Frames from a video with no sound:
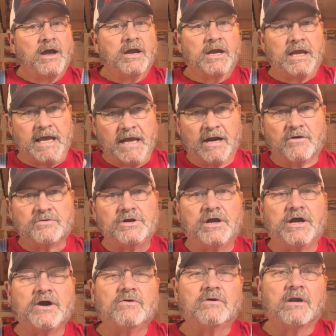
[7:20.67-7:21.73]
get on your
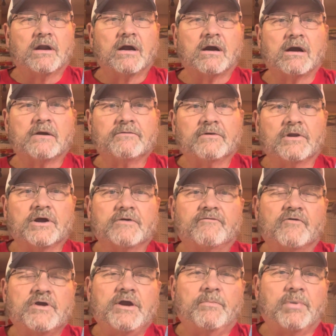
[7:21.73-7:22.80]
Google Earth, look
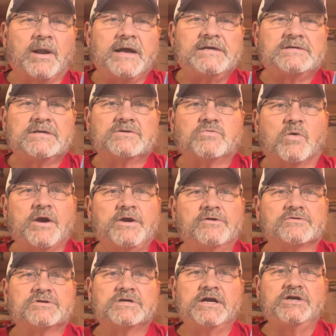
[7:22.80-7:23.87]
for your places where
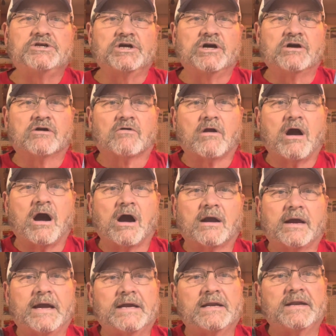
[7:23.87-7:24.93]
you'll see chunk
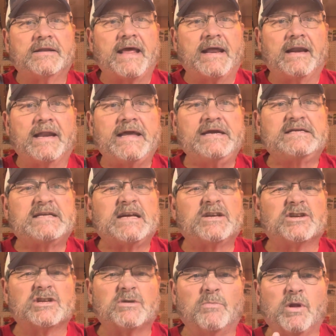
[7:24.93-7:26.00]
rock that leads
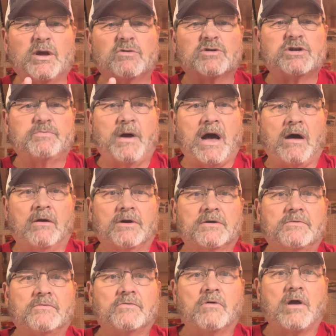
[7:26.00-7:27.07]
into some little smaller
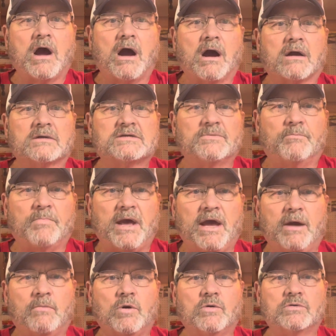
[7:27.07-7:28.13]
rocks, some
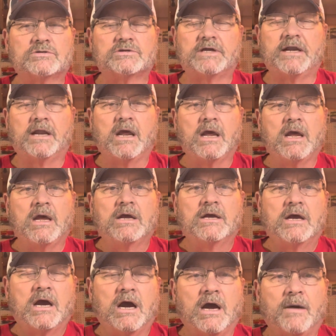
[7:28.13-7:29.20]
pebbles, and
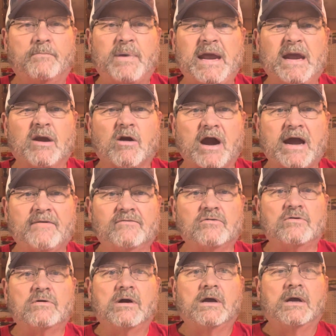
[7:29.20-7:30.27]
pea
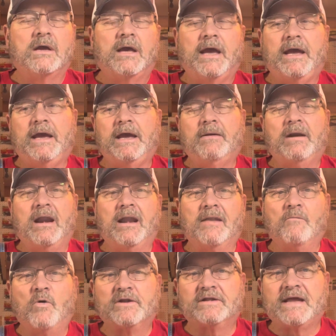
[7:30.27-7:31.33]
gravel. And
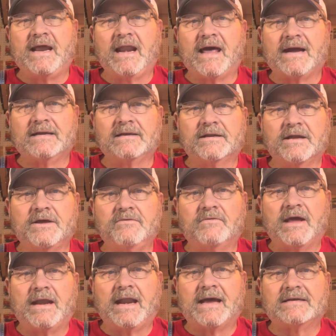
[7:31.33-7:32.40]
what they like to do,
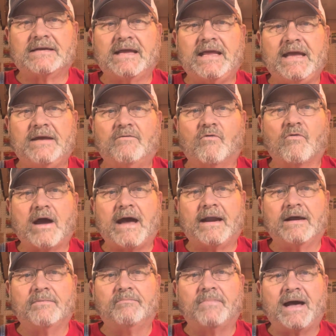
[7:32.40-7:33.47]
they like to get right
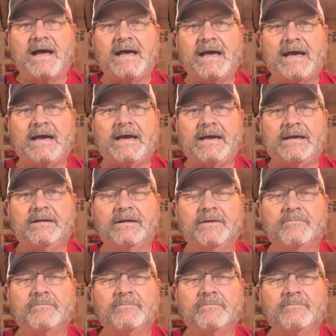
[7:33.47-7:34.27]
up behind